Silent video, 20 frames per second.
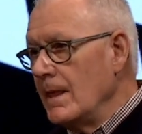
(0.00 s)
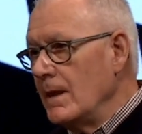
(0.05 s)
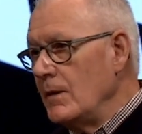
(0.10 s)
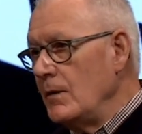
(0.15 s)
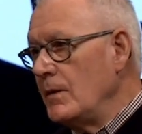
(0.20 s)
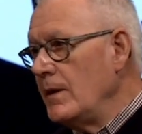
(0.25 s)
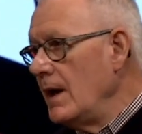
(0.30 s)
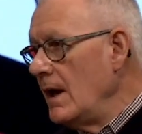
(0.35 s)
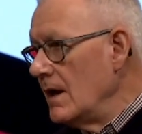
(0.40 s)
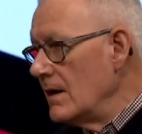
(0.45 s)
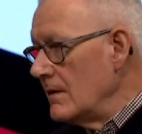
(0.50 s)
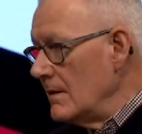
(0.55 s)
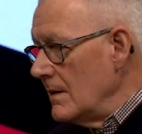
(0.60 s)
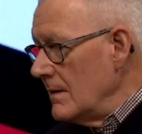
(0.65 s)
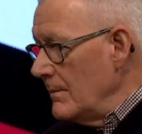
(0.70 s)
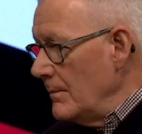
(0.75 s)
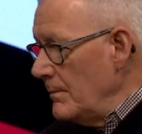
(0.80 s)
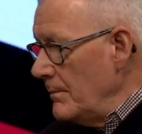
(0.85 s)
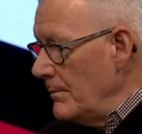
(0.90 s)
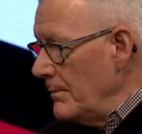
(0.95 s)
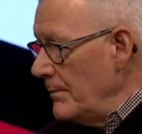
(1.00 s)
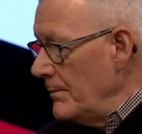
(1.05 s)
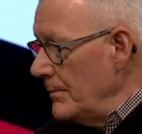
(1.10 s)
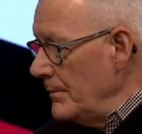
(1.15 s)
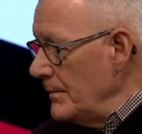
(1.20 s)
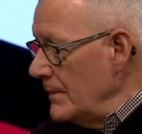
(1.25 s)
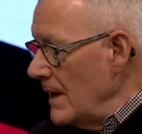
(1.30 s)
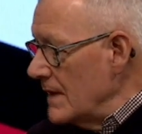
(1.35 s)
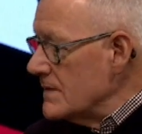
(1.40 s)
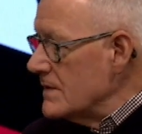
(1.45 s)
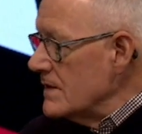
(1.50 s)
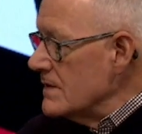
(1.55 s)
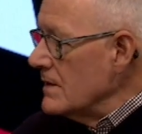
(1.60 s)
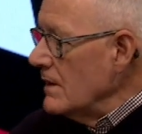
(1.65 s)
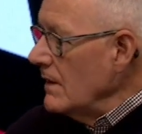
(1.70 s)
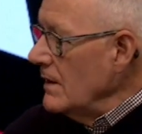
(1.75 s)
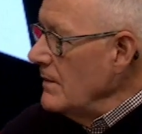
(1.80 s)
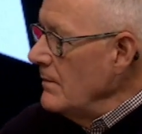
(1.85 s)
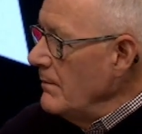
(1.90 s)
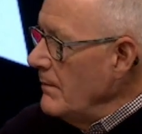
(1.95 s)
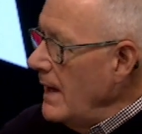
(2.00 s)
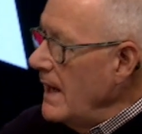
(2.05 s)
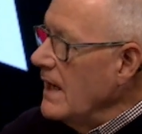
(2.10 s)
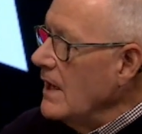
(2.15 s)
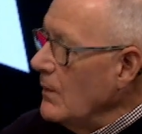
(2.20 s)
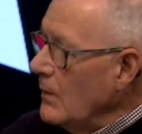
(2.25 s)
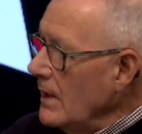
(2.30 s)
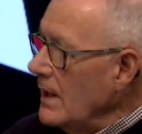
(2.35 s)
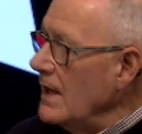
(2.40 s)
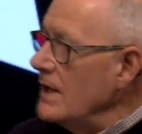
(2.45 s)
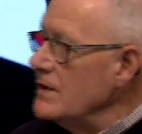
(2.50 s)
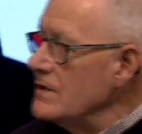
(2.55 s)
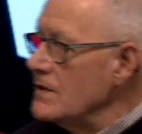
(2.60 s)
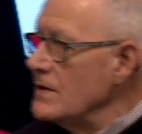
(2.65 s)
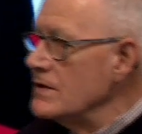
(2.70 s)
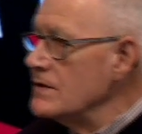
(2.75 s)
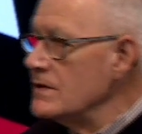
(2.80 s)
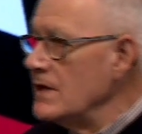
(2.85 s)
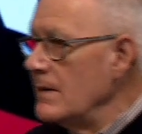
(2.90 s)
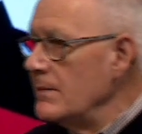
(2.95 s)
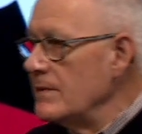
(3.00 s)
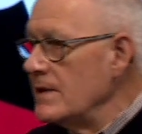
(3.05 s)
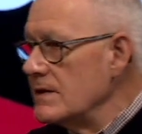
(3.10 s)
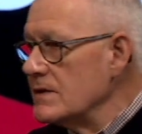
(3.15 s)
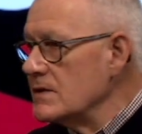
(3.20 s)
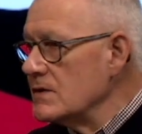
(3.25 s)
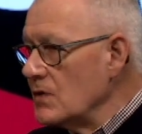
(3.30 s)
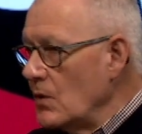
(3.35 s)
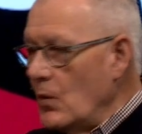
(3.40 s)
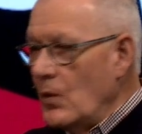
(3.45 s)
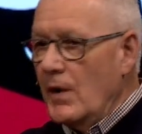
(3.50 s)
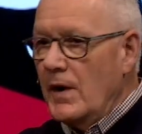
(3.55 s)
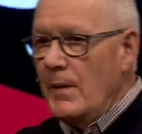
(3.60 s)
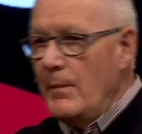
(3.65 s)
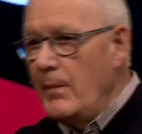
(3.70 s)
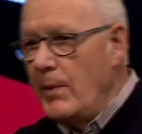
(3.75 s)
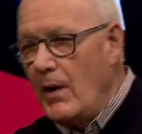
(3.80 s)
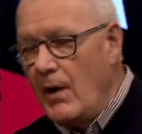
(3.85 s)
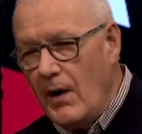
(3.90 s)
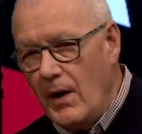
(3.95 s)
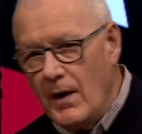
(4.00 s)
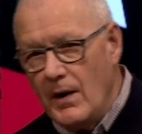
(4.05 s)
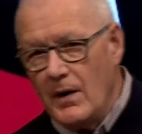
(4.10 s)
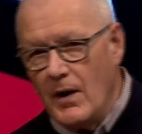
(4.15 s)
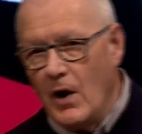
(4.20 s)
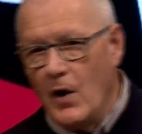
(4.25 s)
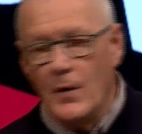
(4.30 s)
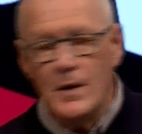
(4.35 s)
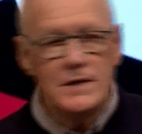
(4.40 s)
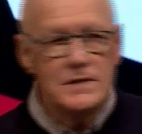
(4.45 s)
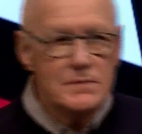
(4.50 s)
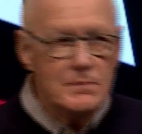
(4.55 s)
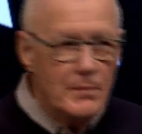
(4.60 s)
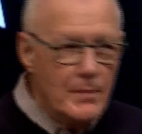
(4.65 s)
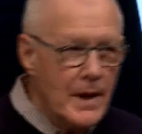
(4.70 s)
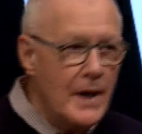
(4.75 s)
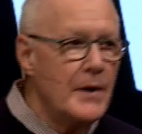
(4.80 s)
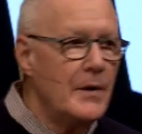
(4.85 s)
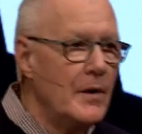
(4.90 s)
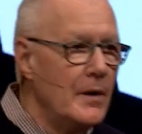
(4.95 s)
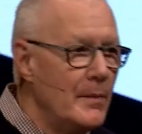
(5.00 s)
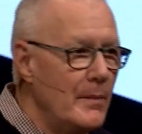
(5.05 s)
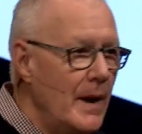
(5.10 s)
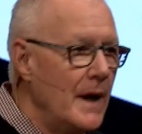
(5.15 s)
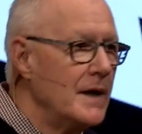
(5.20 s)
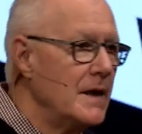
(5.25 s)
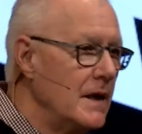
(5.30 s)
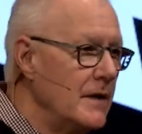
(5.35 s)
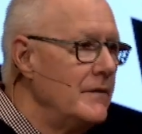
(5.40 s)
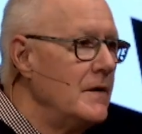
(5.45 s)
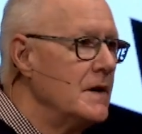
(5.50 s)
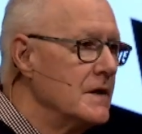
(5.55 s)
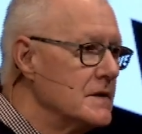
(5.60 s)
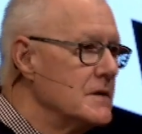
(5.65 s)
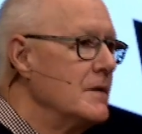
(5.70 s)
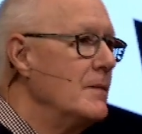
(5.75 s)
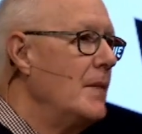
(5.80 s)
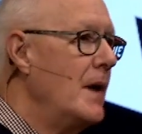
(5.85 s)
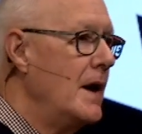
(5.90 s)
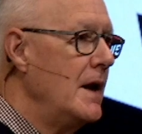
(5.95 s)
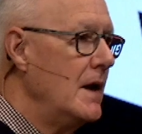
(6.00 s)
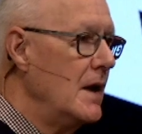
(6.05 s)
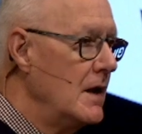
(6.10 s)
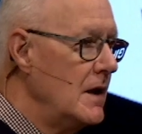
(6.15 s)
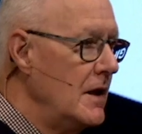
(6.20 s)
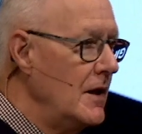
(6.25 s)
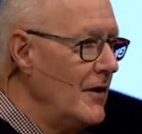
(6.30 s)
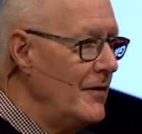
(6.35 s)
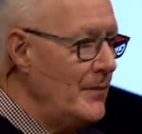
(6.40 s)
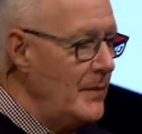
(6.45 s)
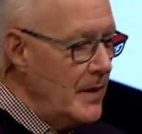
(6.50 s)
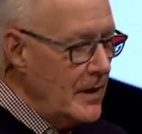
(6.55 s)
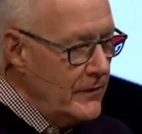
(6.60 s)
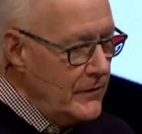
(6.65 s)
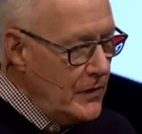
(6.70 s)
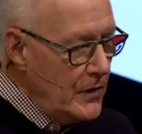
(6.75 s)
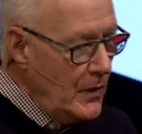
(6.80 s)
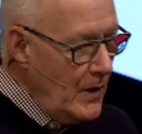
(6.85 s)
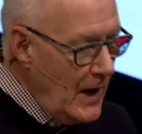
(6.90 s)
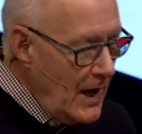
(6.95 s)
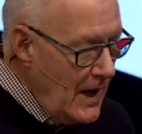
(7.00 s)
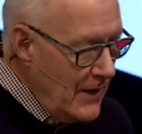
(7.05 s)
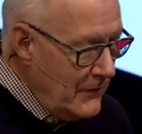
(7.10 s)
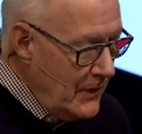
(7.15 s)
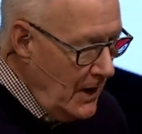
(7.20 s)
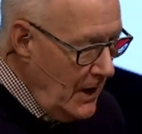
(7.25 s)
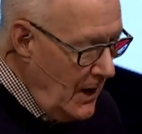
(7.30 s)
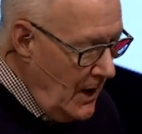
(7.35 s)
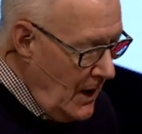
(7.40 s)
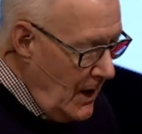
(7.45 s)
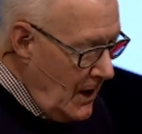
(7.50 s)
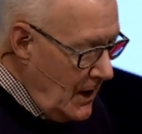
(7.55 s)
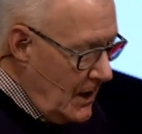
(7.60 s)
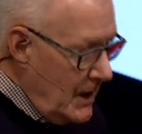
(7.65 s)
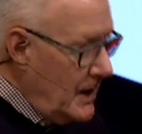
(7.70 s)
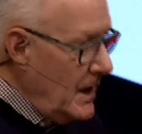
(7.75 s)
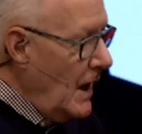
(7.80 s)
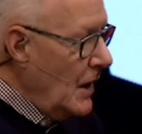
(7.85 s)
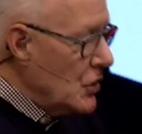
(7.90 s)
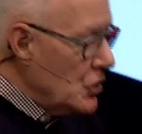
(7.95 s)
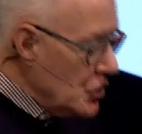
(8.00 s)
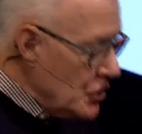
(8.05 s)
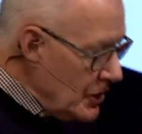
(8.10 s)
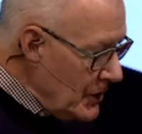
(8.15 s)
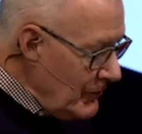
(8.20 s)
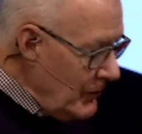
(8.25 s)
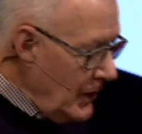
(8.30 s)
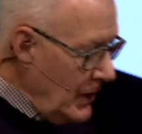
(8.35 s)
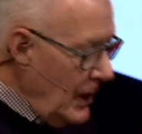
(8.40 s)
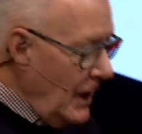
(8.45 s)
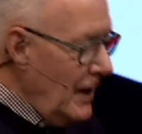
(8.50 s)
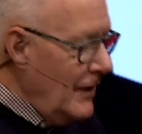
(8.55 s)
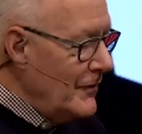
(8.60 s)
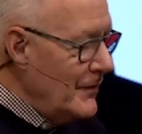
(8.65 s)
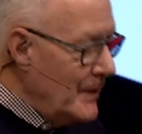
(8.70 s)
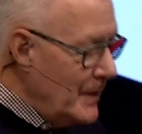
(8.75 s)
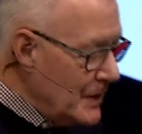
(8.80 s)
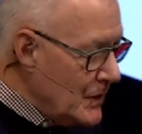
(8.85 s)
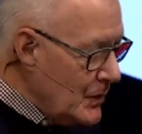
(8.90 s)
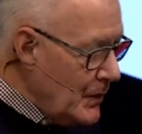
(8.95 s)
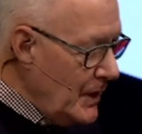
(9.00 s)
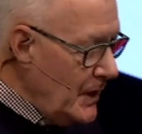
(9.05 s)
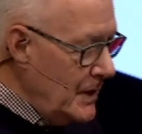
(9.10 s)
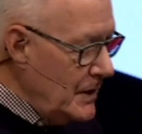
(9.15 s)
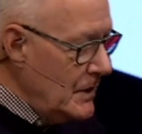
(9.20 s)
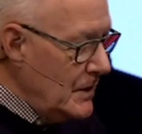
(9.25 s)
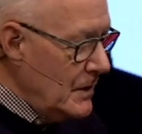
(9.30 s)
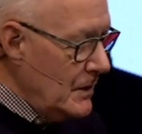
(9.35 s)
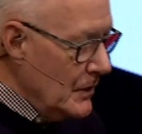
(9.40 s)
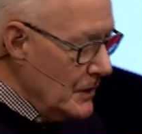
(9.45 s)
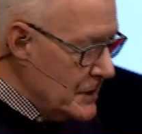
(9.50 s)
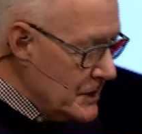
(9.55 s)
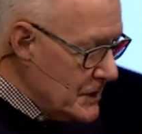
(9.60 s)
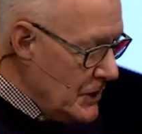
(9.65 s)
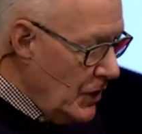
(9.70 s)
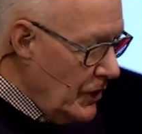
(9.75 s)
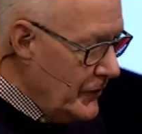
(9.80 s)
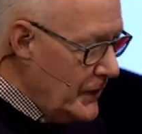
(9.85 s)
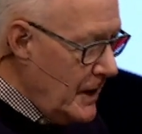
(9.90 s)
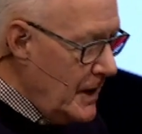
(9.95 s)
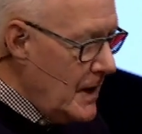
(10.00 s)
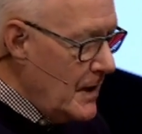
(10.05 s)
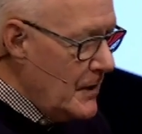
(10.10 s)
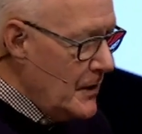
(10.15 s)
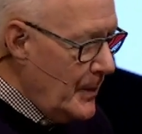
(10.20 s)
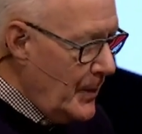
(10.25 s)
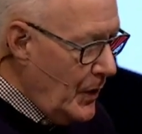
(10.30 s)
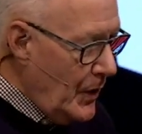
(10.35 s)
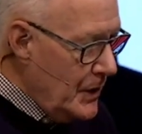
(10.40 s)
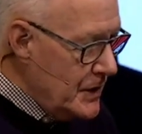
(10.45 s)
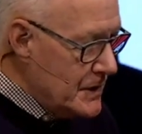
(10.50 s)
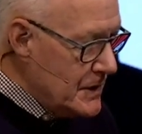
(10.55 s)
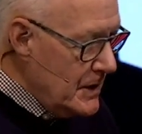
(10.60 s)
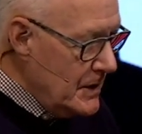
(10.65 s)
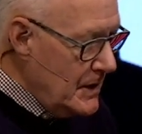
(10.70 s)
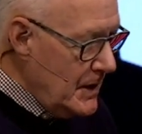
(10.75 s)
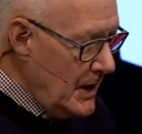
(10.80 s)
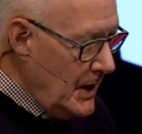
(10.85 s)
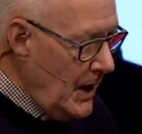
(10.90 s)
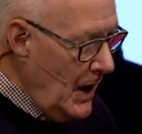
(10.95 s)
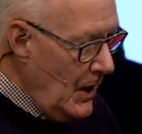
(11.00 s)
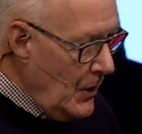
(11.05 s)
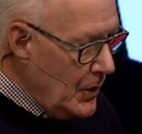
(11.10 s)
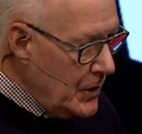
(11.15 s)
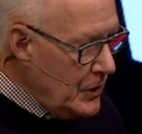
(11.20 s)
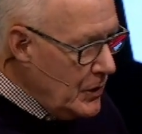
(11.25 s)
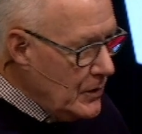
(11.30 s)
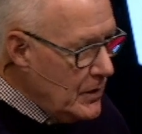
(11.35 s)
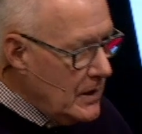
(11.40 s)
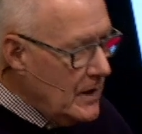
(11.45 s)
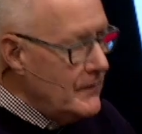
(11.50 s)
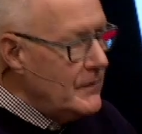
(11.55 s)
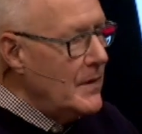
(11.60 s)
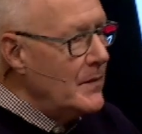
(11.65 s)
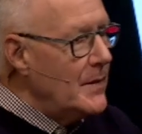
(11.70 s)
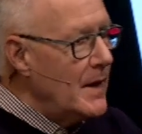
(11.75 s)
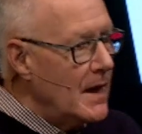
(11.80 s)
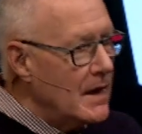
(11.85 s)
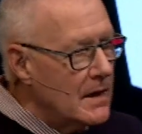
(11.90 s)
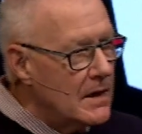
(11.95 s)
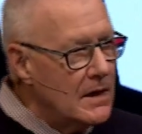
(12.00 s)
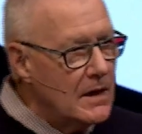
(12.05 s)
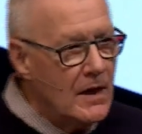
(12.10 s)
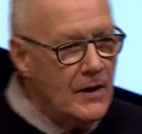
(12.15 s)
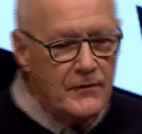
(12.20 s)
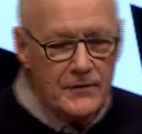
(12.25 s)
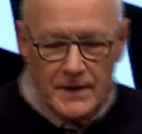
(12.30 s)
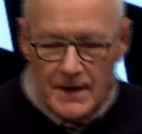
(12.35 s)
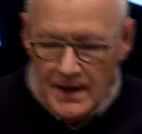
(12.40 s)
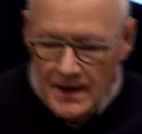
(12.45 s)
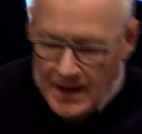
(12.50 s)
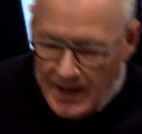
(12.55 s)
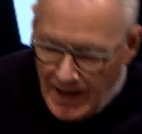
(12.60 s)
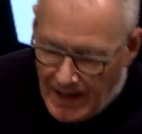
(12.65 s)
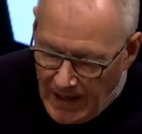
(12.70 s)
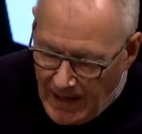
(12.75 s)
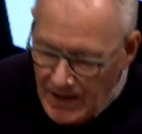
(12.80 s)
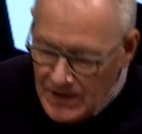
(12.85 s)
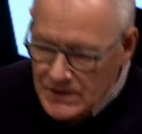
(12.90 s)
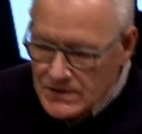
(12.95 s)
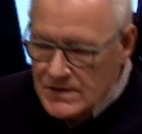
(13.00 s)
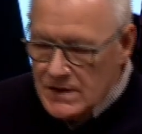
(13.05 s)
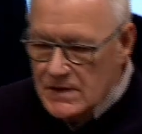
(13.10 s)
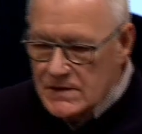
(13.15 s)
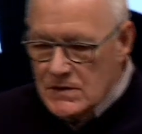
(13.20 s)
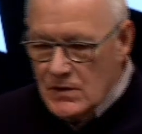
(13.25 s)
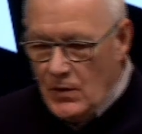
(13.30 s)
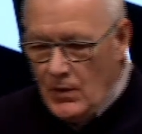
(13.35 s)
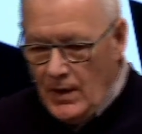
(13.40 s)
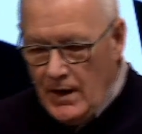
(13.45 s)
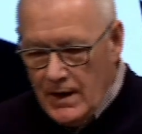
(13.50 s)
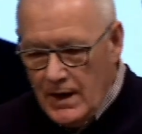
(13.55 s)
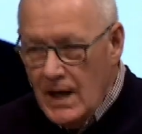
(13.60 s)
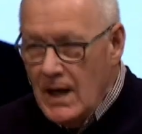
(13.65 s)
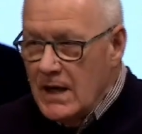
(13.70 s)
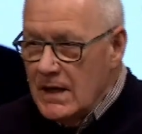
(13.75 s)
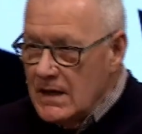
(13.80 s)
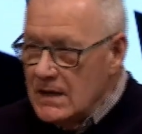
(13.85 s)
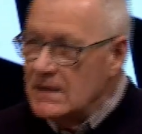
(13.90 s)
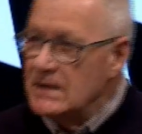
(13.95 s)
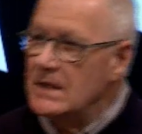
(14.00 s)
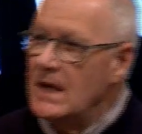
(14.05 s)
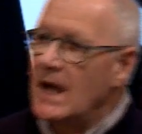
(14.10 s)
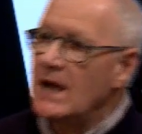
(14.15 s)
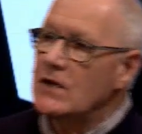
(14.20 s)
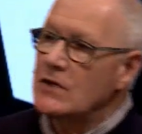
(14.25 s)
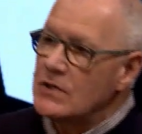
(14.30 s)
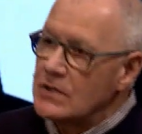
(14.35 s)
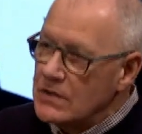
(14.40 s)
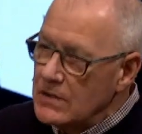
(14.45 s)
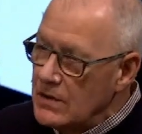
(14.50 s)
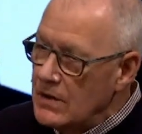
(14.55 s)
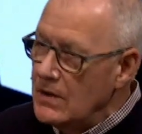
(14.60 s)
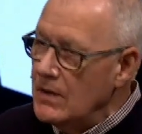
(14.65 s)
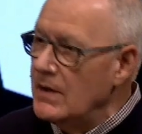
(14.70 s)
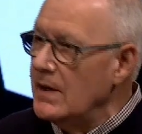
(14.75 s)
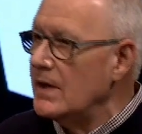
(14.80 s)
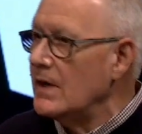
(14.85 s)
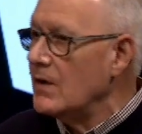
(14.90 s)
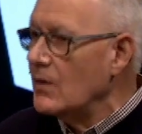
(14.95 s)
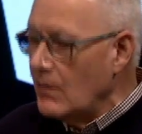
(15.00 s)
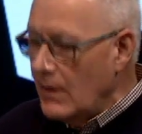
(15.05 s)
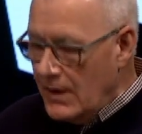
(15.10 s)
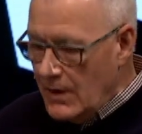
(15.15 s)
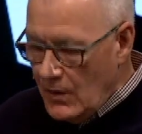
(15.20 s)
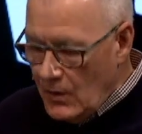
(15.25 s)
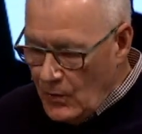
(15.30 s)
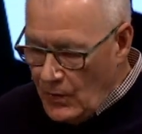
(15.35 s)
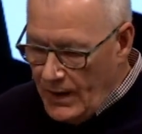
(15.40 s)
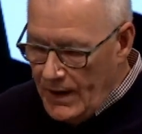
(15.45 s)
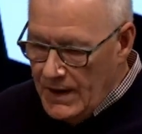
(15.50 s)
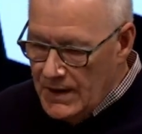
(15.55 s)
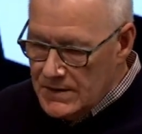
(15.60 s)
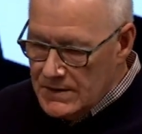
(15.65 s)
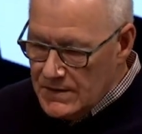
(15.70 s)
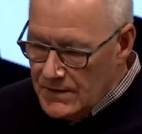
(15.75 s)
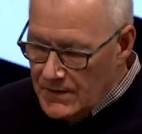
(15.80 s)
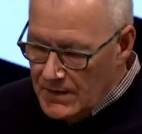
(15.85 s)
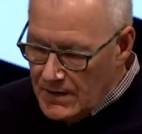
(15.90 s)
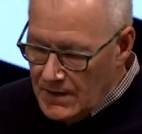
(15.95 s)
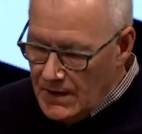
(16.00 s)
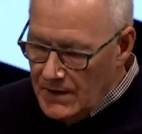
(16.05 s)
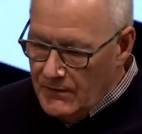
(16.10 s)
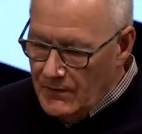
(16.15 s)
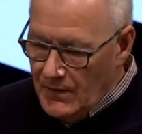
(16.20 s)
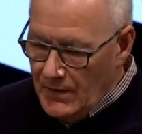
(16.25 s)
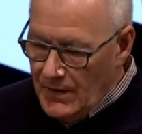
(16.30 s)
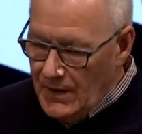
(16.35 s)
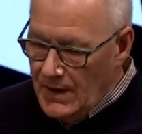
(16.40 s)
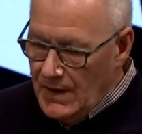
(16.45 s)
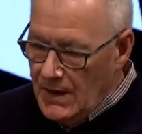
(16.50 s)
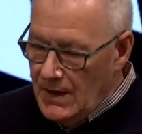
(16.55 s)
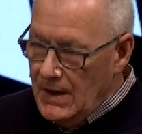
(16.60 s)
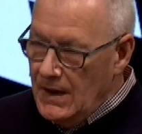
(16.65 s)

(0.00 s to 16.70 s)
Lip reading: You can't necessarily make a relationship that's torn apart always better by giving somebody a gift, but if you have a connection of love between yourself and another person, then when you give them that gift, it enhances or it connects you in a greater way to the giver.